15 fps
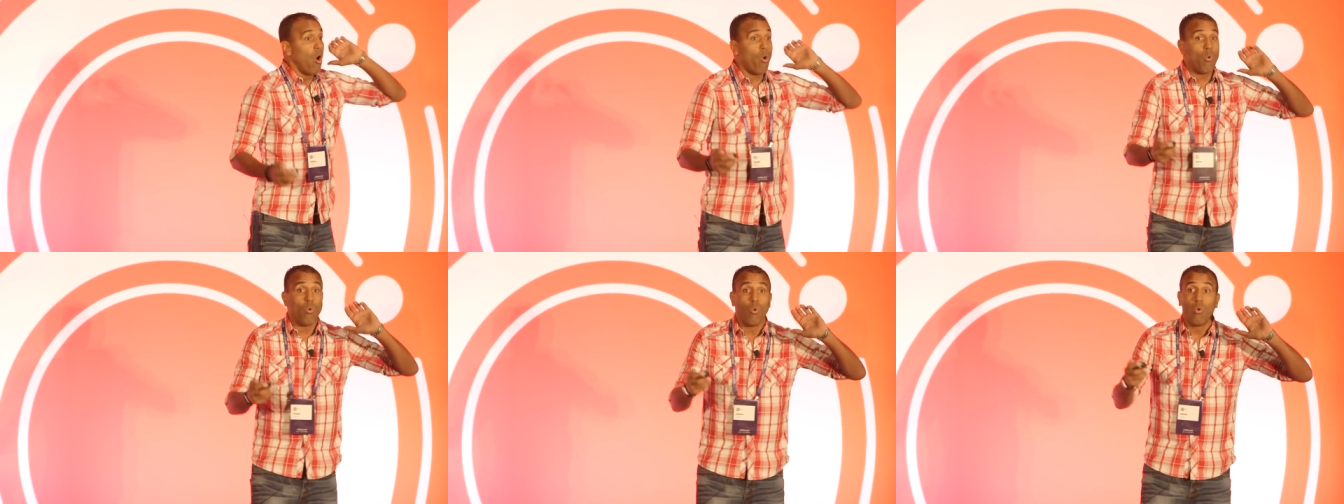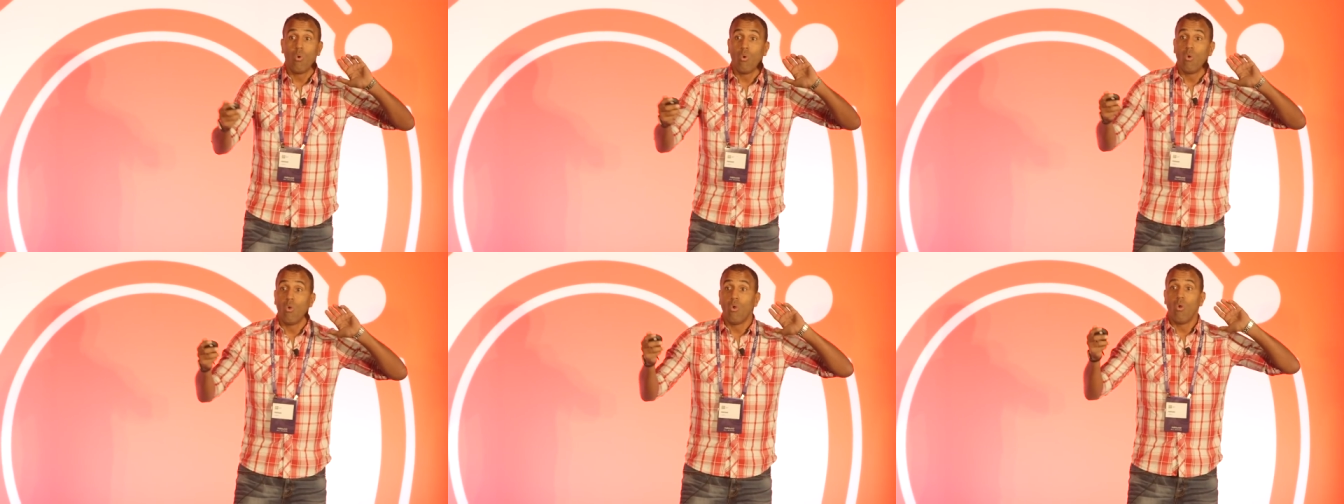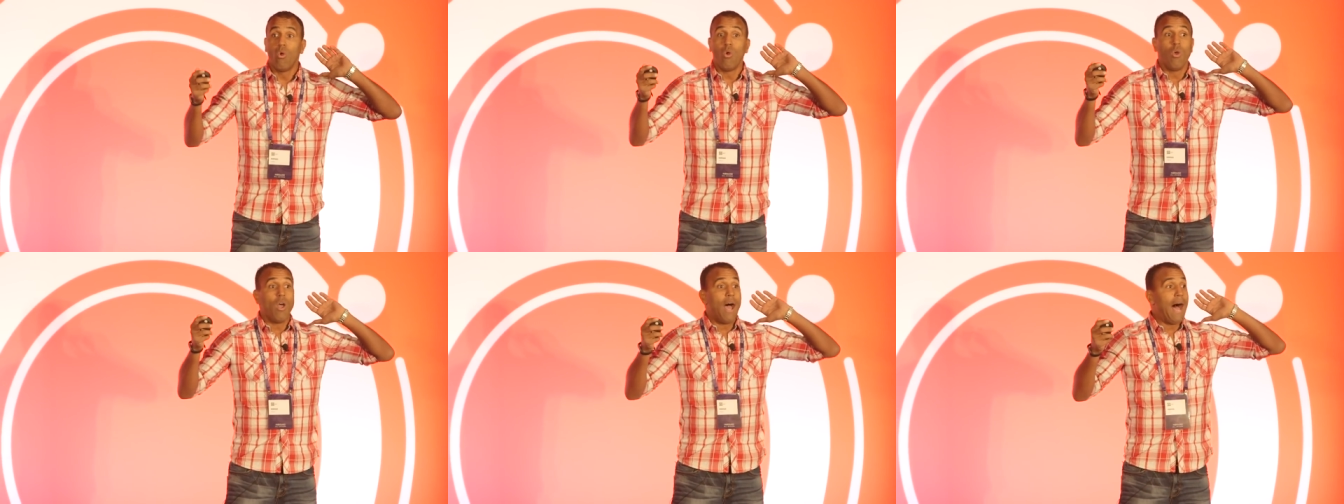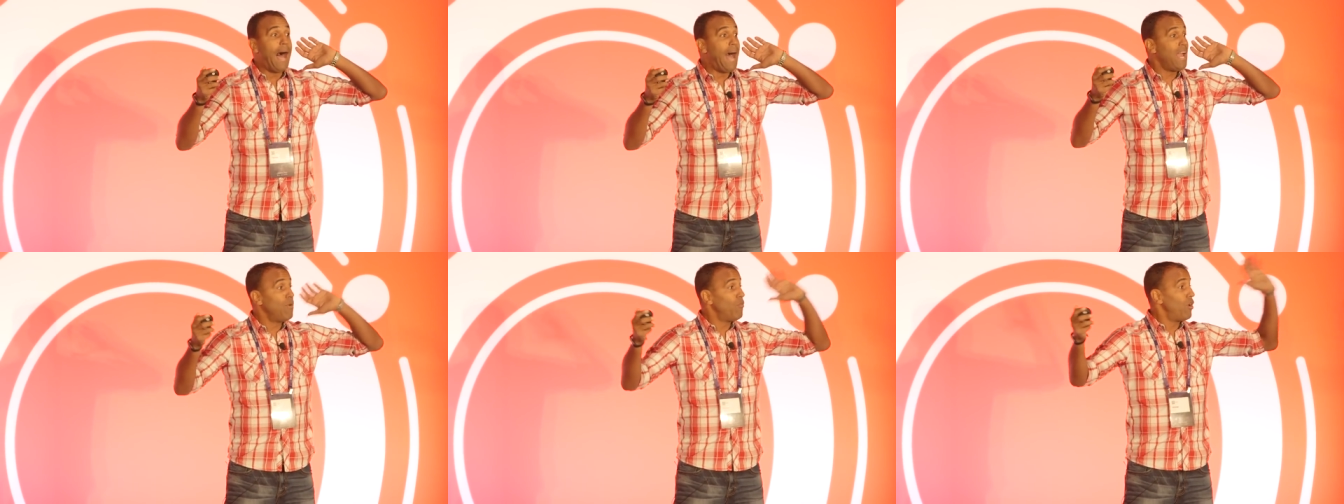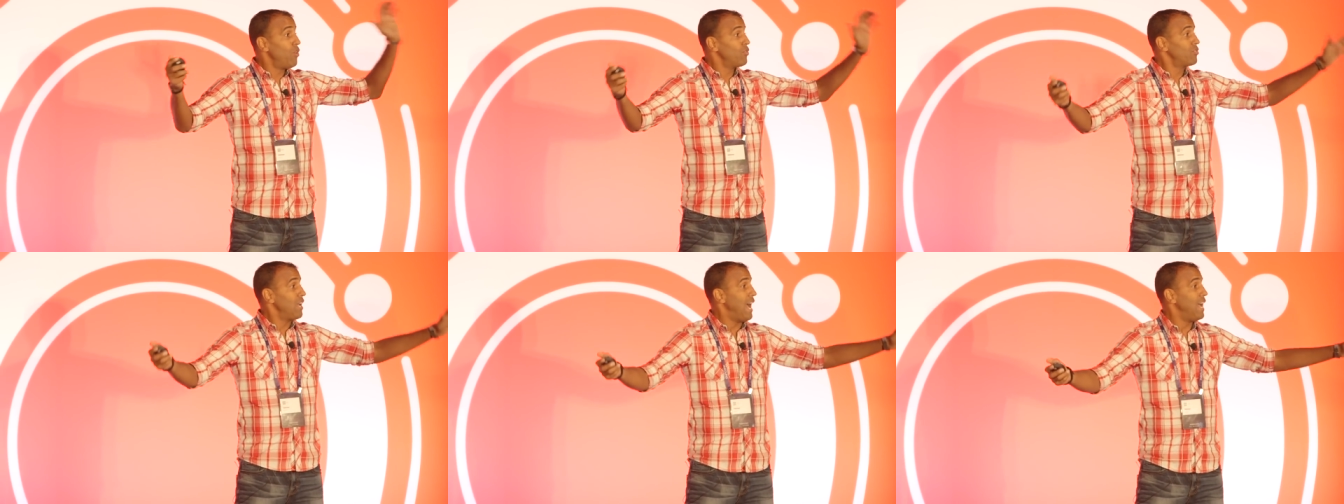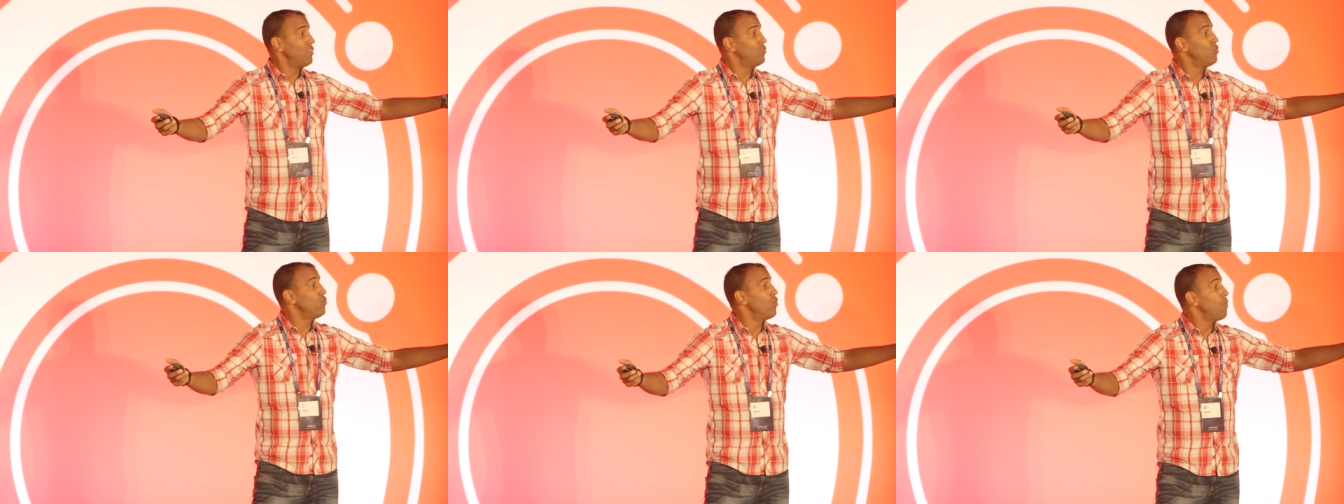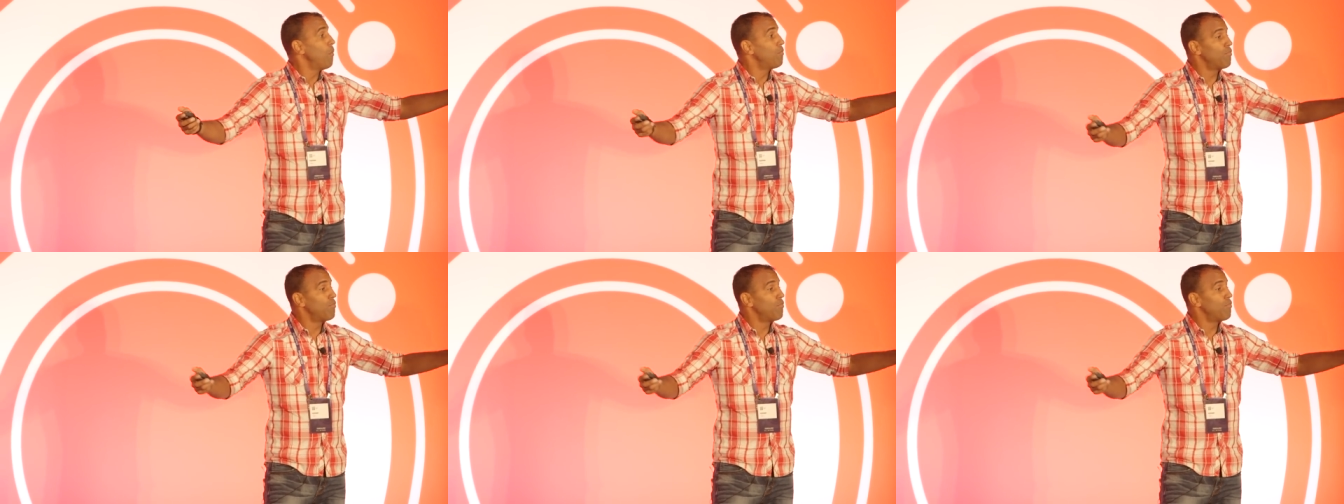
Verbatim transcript: oh, I am one of those guys who